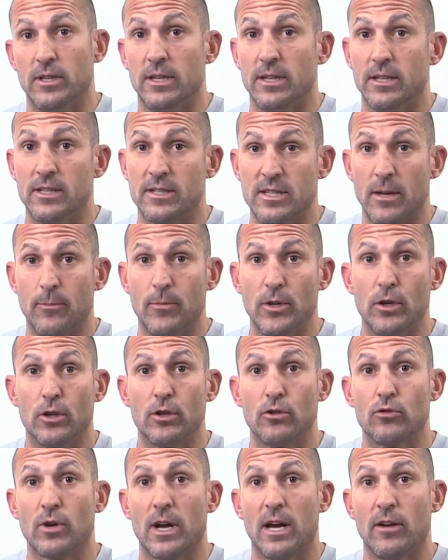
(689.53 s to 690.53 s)
It is something you
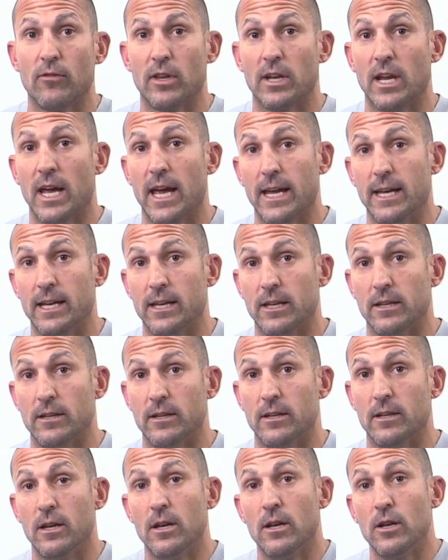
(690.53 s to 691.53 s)
can travel and hike in.